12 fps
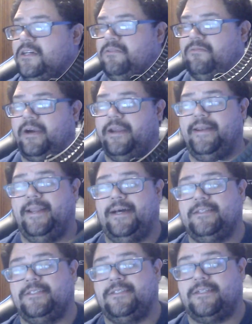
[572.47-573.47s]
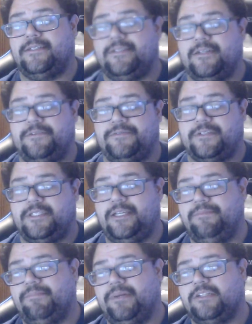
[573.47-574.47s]
Right now, this is on sale for
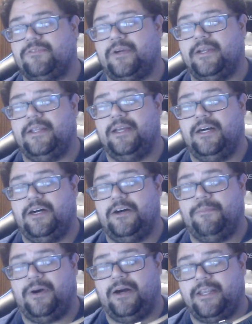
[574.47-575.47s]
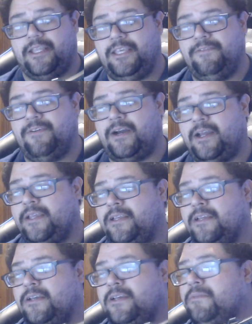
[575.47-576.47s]
10 bucks right on Evike,
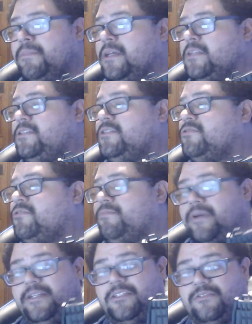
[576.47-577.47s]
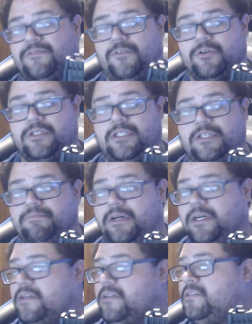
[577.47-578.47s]
but its usual price is 14
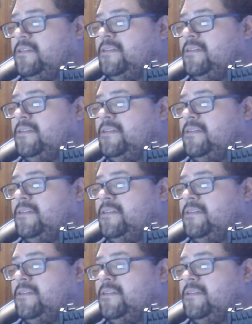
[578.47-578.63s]
bucks.